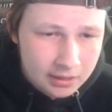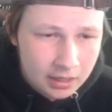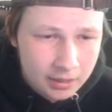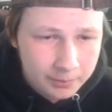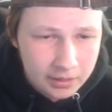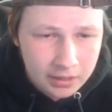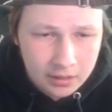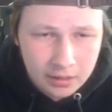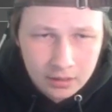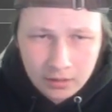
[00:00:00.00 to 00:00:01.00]
Um,
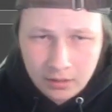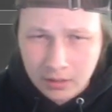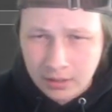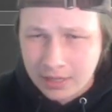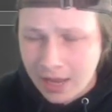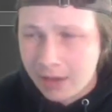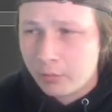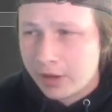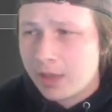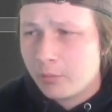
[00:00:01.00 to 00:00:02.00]
yeah,
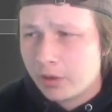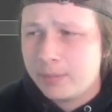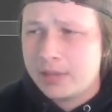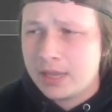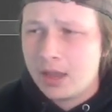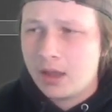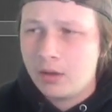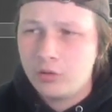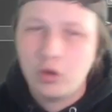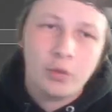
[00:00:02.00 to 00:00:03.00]
when I when I beat
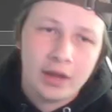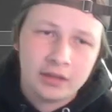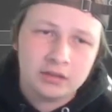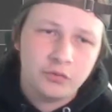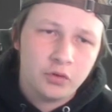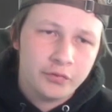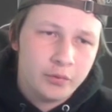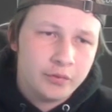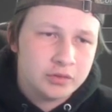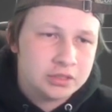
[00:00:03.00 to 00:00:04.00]
uh, no when I got the forfeit
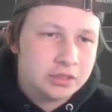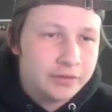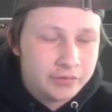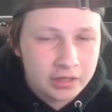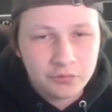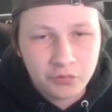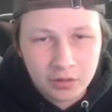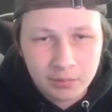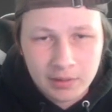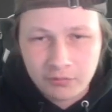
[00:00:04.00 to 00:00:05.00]
win versus Liv, it
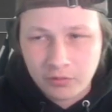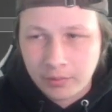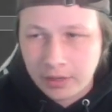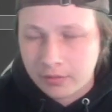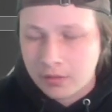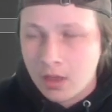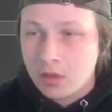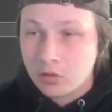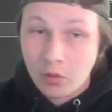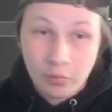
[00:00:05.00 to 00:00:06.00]
confirmed me in for playoffs.
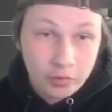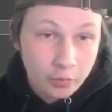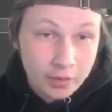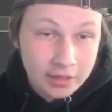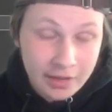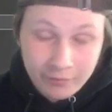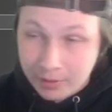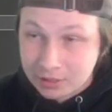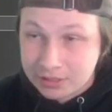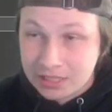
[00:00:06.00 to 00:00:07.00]
So I wanted to win to have a
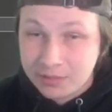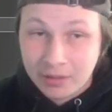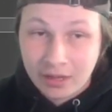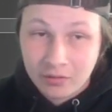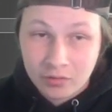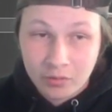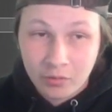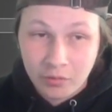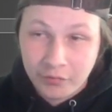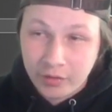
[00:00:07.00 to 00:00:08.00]
better seed, but I also didn't
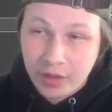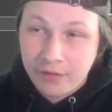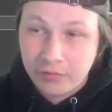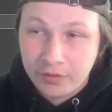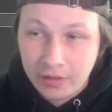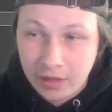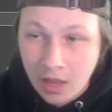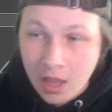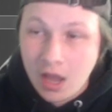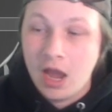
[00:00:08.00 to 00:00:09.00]
want to reveal everything.
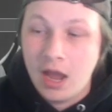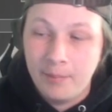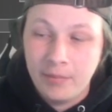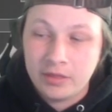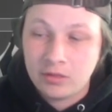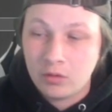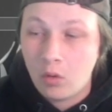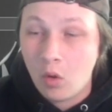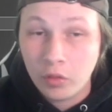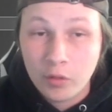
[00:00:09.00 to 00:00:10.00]
Um, so
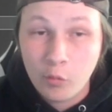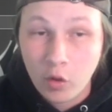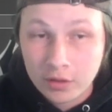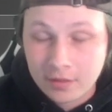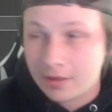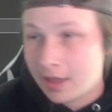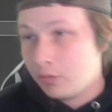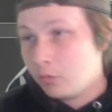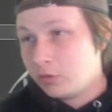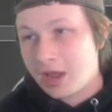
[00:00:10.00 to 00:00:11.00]
only one set
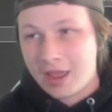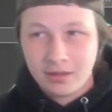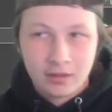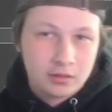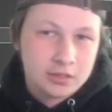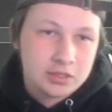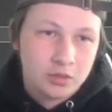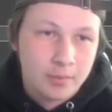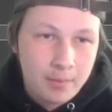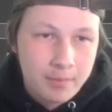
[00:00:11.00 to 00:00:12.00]
would I consider
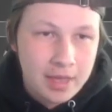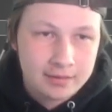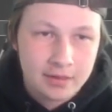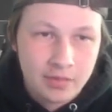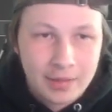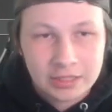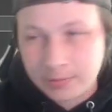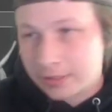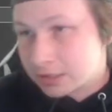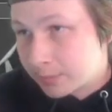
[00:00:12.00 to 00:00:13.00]
my best set in the matchup,
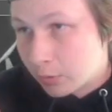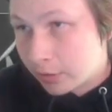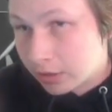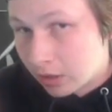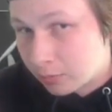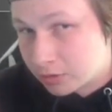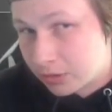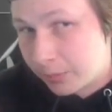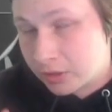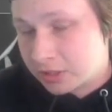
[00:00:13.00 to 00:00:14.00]
and that's gonna be the win con, which is
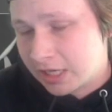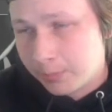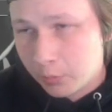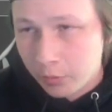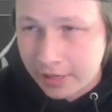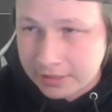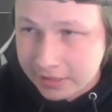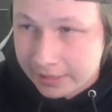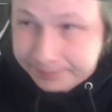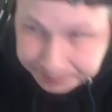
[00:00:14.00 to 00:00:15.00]
gonna be your Zam. We'll get to
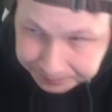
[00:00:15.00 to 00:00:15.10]
that.